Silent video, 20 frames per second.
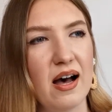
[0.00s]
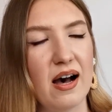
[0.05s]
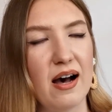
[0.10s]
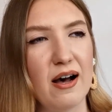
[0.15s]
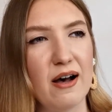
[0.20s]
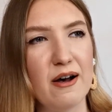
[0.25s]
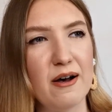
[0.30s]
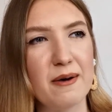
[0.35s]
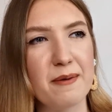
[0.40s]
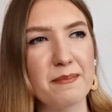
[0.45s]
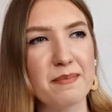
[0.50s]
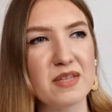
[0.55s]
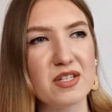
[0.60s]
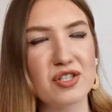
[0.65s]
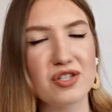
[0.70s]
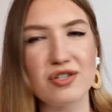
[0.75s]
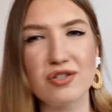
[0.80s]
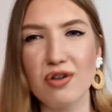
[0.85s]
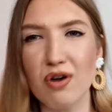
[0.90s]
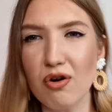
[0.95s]

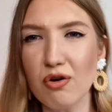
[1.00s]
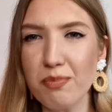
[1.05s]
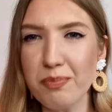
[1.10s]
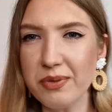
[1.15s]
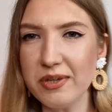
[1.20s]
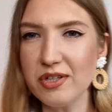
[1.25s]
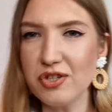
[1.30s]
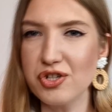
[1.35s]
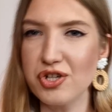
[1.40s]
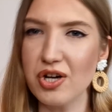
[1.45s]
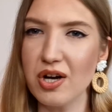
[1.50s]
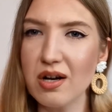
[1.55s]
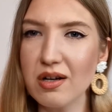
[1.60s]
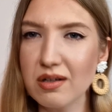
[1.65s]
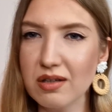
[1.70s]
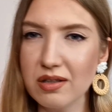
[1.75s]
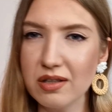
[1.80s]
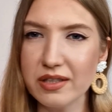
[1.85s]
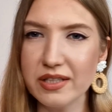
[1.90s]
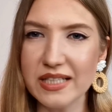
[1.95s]
soapy
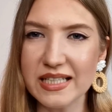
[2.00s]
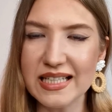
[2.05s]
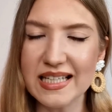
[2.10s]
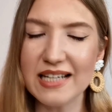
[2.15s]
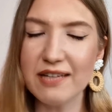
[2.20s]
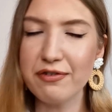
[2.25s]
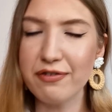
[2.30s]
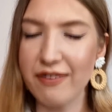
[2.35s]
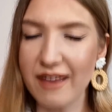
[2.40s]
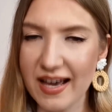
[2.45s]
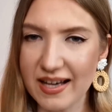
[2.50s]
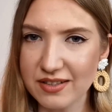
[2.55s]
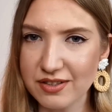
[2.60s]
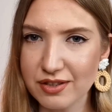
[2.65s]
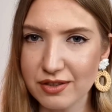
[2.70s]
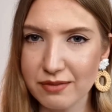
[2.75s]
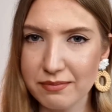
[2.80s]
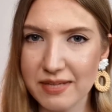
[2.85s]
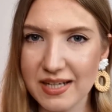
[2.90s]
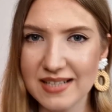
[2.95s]
chocolatey
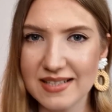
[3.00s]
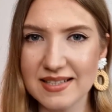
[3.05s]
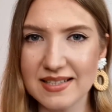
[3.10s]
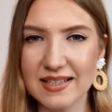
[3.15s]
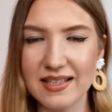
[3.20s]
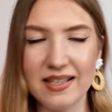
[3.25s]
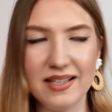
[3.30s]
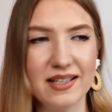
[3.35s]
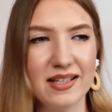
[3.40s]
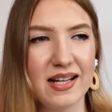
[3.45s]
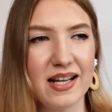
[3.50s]
effect on my skin,